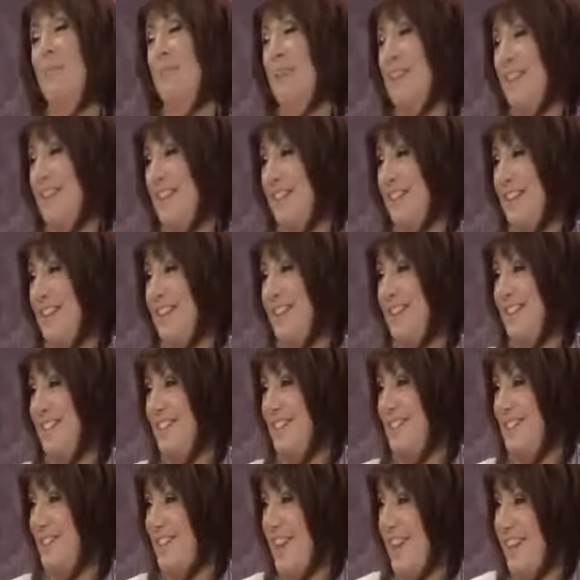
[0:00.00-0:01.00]
Mr. Ed in
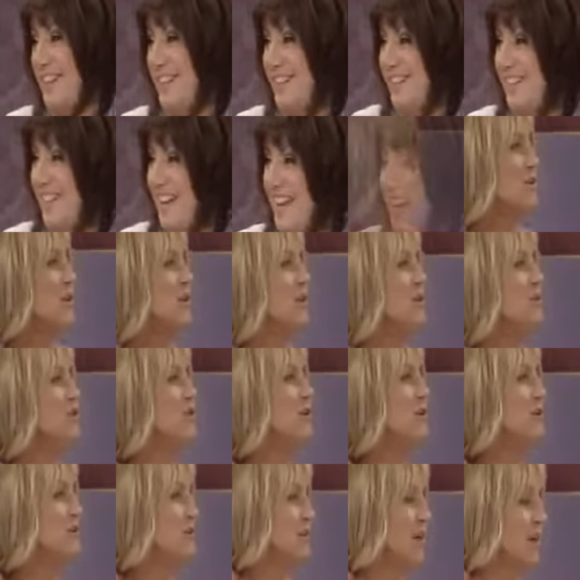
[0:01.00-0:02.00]
his shed. Yeah. You, need,
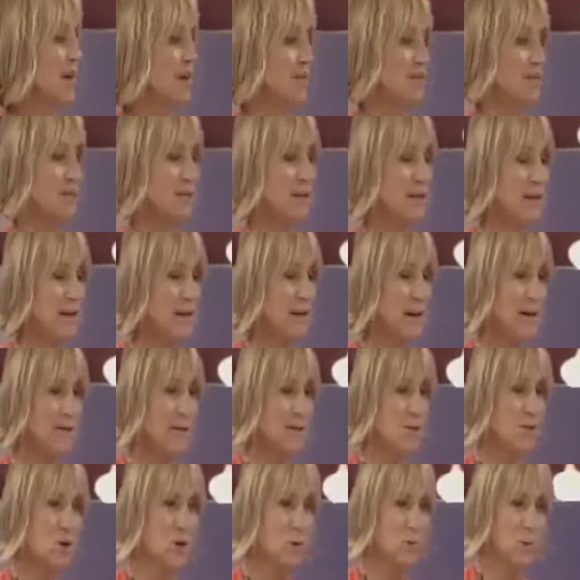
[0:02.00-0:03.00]
you, need, to get him to lean
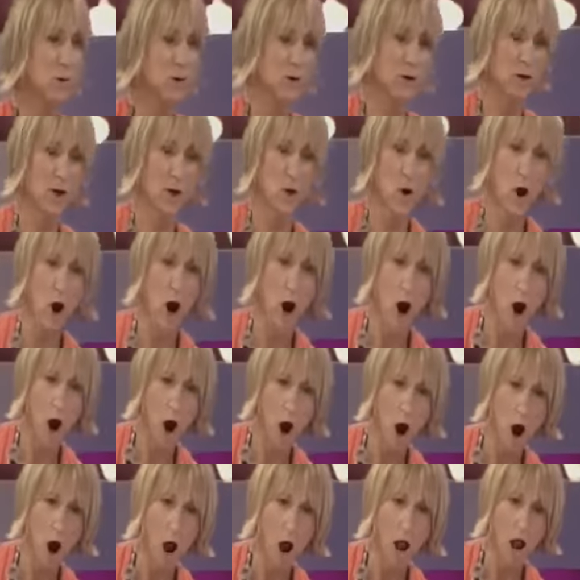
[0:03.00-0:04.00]
out the top bit and go,
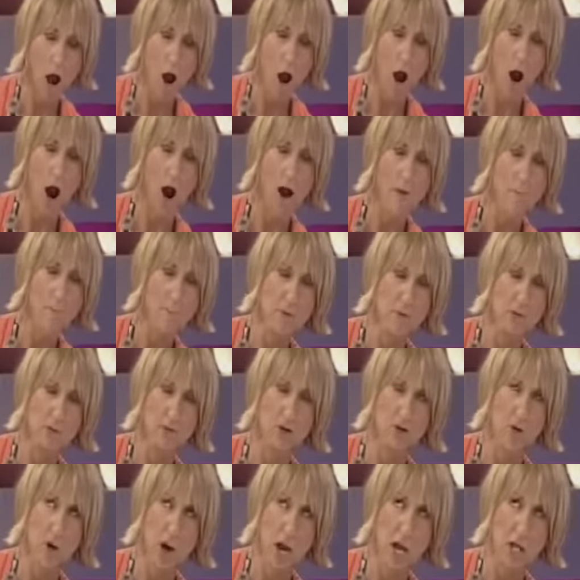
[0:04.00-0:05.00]
Hi, I'm
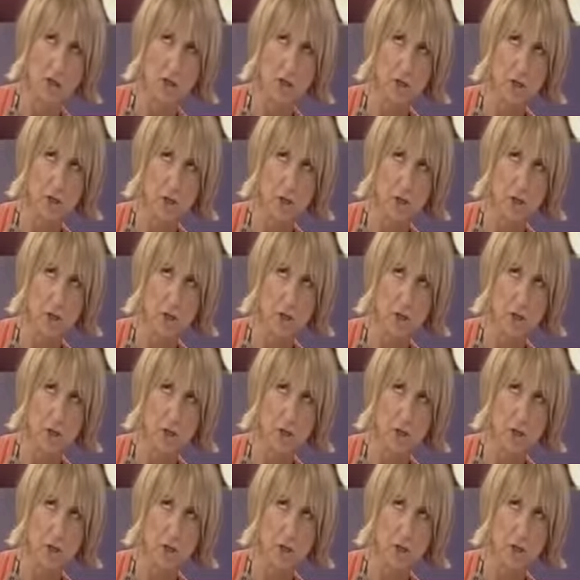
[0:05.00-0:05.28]
Mr. Ed.